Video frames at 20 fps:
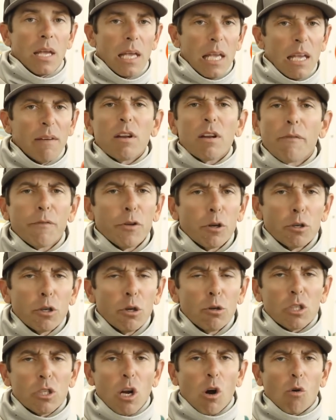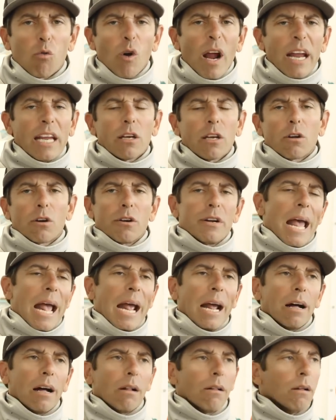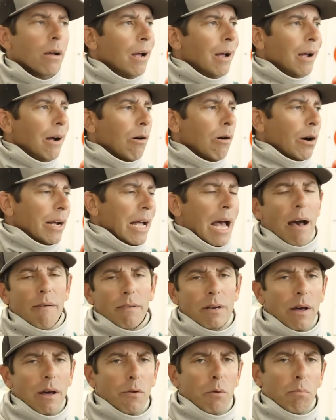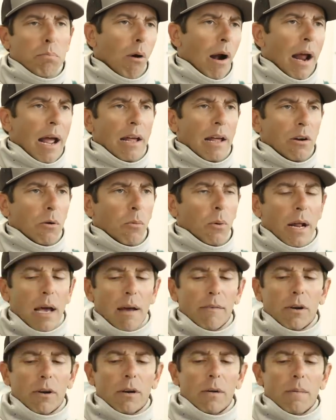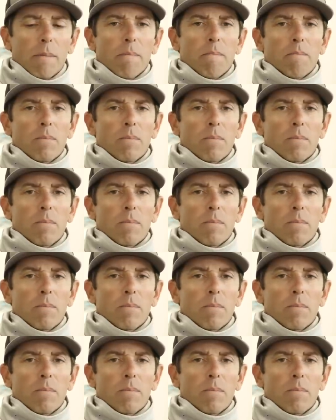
even if you're using a regular nail or you have another brand or whatever,